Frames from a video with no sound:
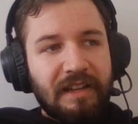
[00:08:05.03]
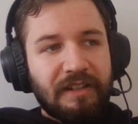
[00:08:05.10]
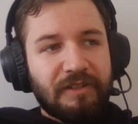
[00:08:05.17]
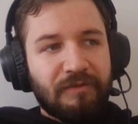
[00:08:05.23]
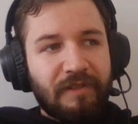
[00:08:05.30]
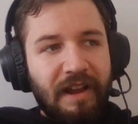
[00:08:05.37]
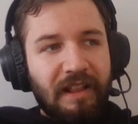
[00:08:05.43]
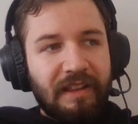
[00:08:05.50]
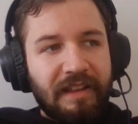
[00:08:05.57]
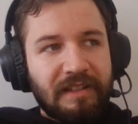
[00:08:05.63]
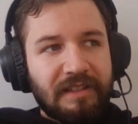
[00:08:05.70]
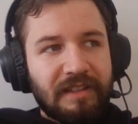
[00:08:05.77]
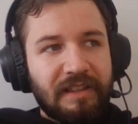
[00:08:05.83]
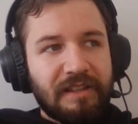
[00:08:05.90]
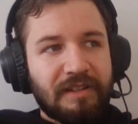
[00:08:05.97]
directly
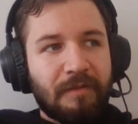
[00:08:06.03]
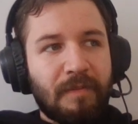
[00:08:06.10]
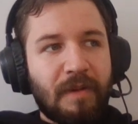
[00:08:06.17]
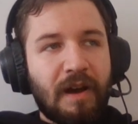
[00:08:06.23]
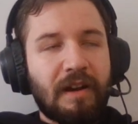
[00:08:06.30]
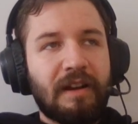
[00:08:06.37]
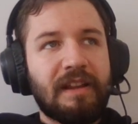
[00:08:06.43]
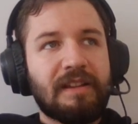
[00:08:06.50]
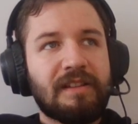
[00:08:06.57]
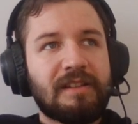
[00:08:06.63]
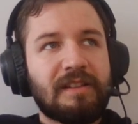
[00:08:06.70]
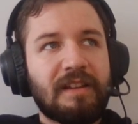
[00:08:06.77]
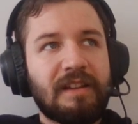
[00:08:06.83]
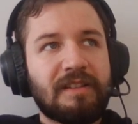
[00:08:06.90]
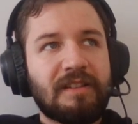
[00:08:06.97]
into these
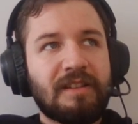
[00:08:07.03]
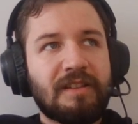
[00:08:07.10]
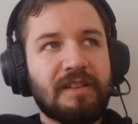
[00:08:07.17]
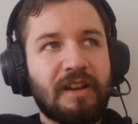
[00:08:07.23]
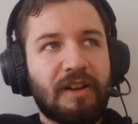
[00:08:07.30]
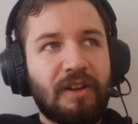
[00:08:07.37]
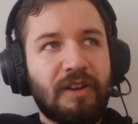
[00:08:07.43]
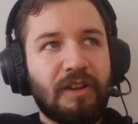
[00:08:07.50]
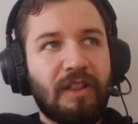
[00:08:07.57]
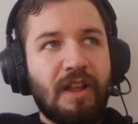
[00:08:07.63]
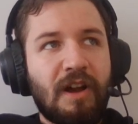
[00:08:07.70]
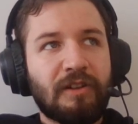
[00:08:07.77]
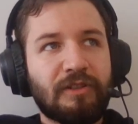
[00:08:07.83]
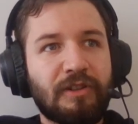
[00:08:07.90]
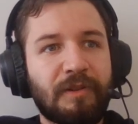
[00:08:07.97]
commodities isn't a good
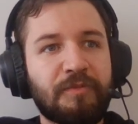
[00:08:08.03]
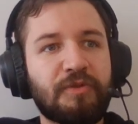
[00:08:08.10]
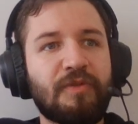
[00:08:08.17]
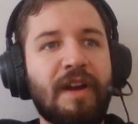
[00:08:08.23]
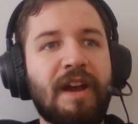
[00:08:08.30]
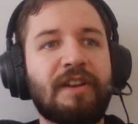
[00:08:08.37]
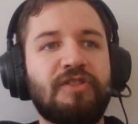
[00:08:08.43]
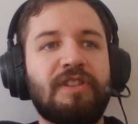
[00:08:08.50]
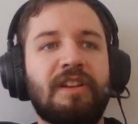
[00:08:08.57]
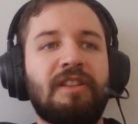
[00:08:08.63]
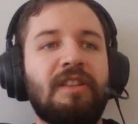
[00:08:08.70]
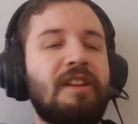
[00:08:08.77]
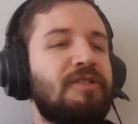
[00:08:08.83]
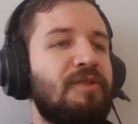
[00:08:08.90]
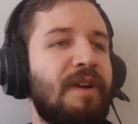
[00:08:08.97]
long-term strategy
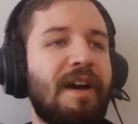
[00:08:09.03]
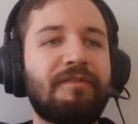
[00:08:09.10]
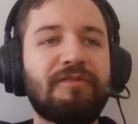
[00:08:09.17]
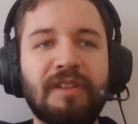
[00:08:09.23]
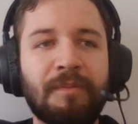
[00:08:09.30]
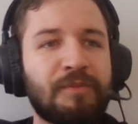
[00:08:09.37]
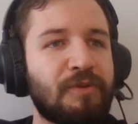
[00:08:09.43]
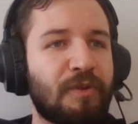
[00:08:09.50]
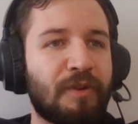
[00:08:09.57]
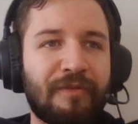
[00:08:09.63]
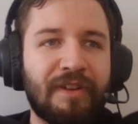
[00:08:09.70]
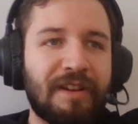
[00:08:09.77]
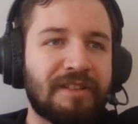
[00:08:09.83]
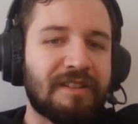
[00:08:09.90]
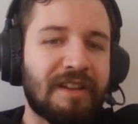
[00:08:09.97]
unless you have some sort
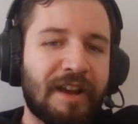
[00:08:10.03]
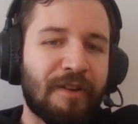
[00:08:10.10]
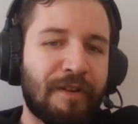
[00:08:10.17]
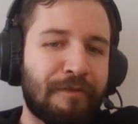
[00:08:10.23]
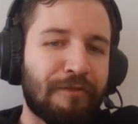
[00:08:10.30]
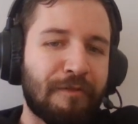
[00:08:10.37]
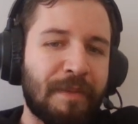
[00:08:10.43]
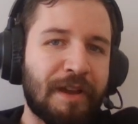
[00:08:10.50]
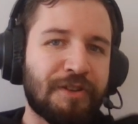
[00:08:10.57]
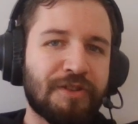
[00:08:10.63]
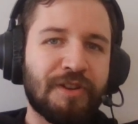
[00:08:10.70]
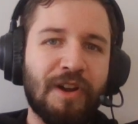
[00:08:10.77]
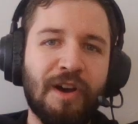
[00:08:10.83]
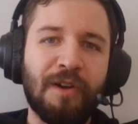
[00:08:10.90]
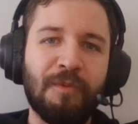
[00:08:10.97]
of insider
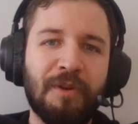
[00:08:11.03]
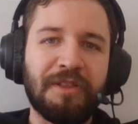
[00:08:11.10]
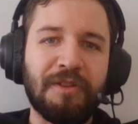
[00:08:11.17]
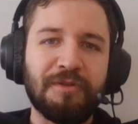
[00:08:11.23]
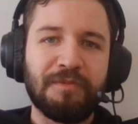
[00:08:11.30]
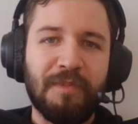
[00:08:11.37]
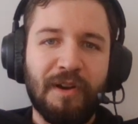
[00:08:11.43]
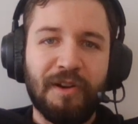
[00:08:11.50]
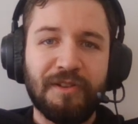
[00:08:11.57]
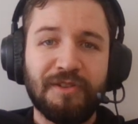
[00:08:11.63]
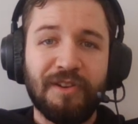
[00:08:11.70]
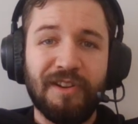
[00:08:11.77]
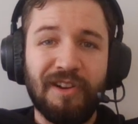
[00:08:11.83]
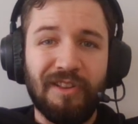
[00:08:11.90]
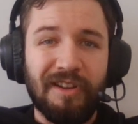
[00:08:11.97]
information on what those markets
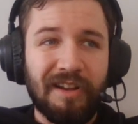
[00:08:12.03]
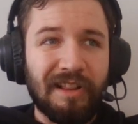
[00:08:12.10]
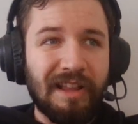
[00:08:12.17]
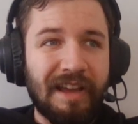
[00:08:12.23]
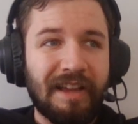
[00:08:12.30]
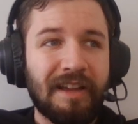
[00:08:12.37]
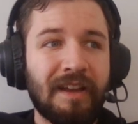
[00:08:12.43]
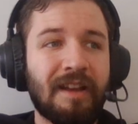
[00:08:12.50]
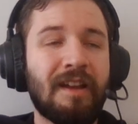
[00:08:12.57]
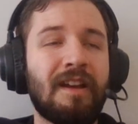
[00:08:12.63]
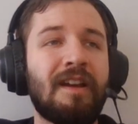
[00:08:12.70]
are going to look like.